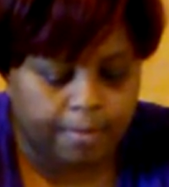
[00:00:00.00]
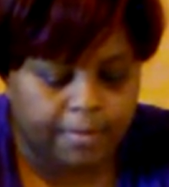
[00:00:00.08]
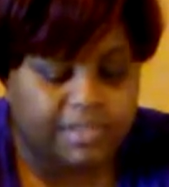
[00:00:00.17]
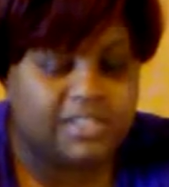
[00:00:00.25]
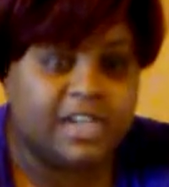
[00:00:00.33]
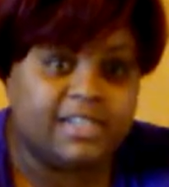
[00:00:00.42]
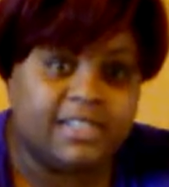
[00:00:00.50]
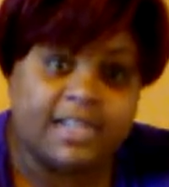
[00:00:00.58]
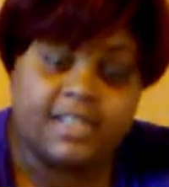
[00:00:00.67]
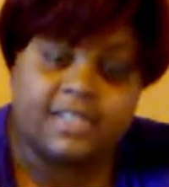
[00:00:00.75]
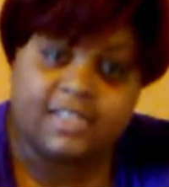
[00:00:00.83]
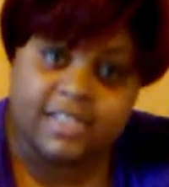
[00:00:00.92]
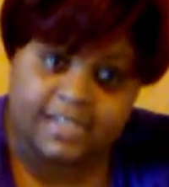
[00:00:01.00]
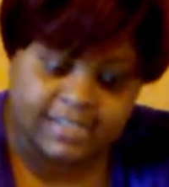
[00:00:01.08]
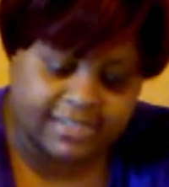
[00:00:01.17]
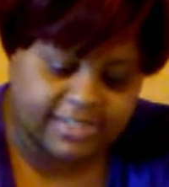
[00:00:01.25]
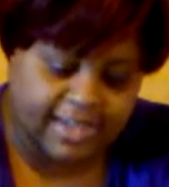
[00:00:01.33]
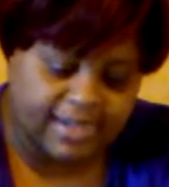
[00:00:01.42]
magenta
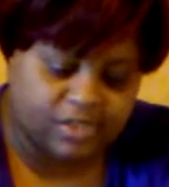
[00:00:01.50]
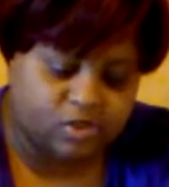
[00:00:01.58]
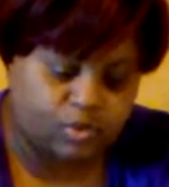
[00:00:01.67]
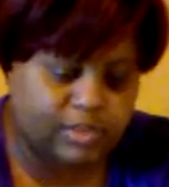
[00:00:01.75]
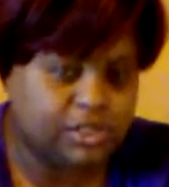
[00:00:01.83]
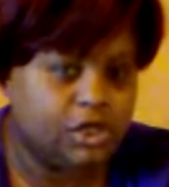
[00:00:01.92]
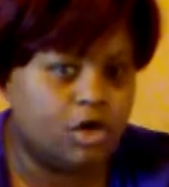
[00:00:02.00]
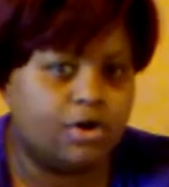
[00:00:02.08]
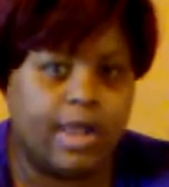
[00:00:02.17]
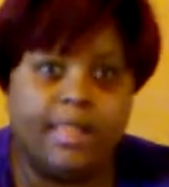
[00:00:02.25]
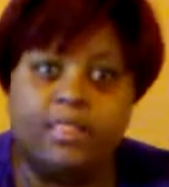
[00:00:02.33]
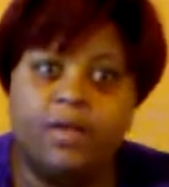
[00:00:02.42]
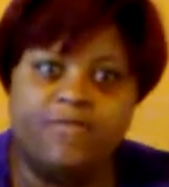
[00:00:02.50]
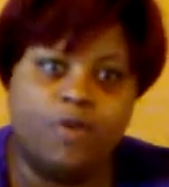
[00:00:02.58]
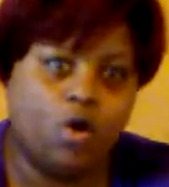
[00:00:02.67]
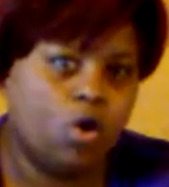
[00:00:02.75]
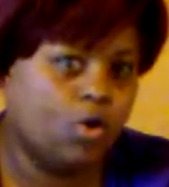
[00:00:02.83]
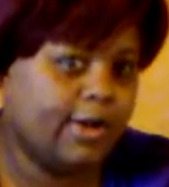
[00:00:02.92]
sunset Swiss chard. I love
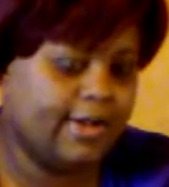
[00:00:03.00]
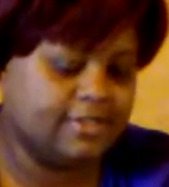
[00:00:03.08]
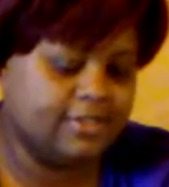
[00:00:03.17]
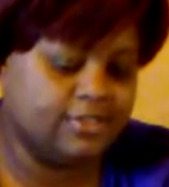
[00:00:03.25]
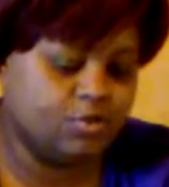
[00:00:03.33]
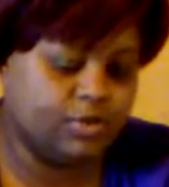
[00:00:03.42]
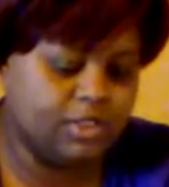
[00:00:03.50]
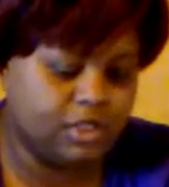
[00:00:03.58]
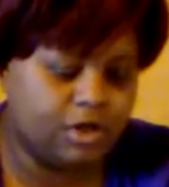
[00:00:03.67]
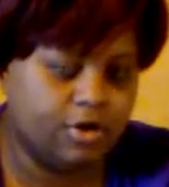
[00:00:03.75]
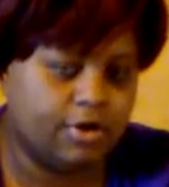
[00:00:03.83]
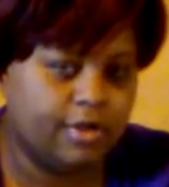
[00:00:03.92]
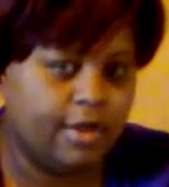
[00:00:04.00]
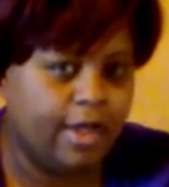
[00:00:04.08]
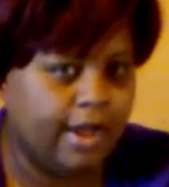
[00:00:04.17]
all kinds of Swiss chard.